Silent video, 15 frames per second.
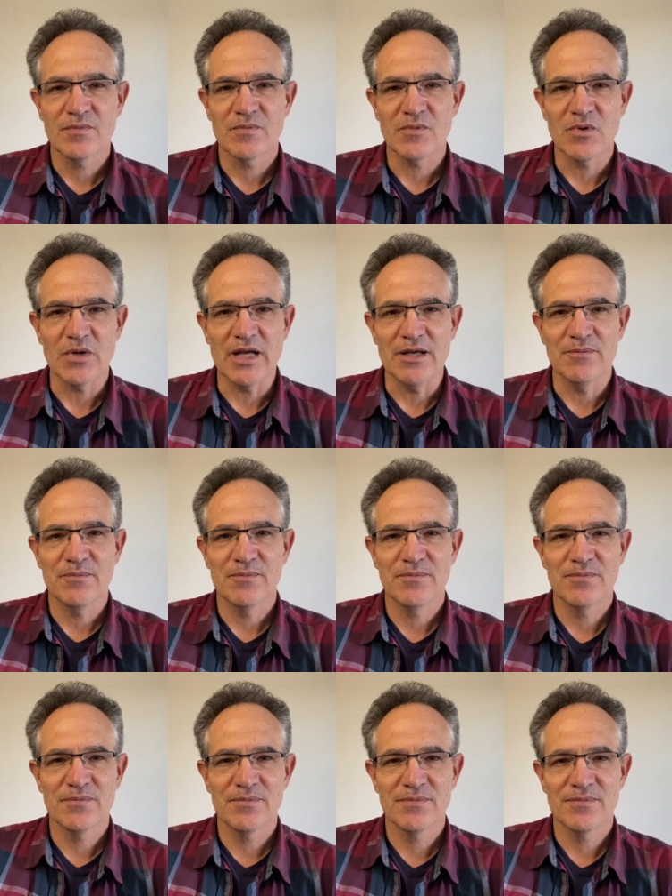Okay,
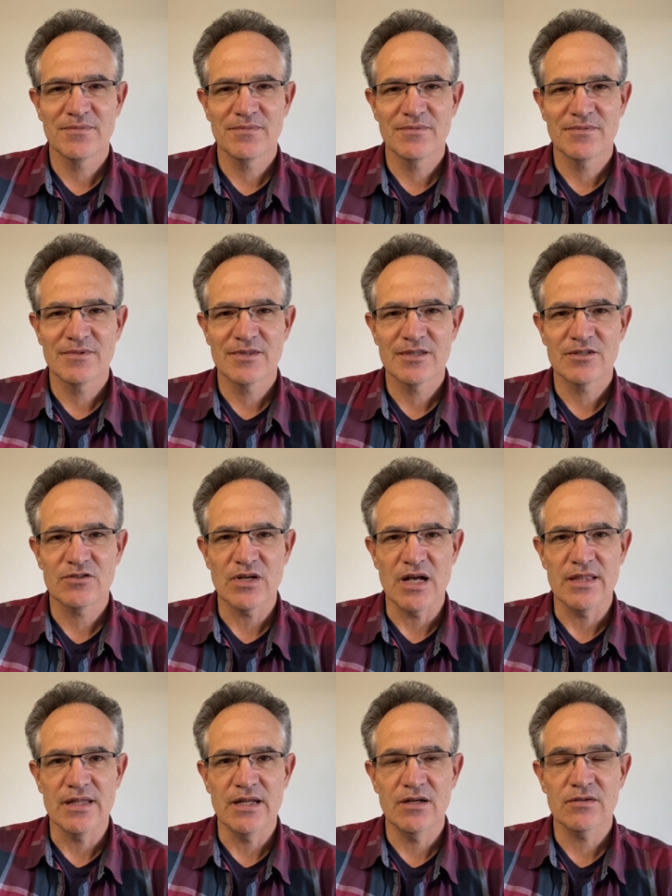try
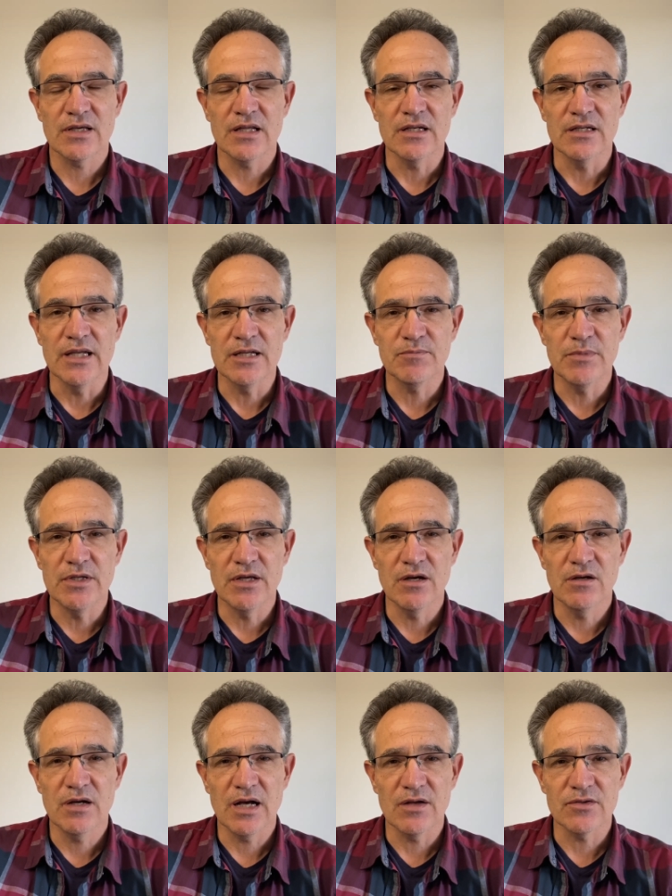that out and let me know
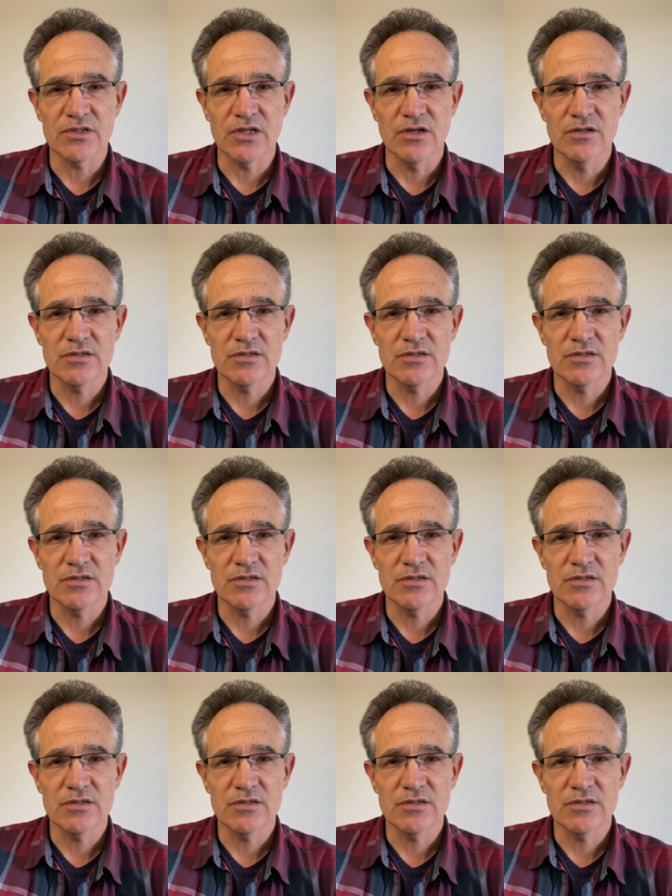how it goes.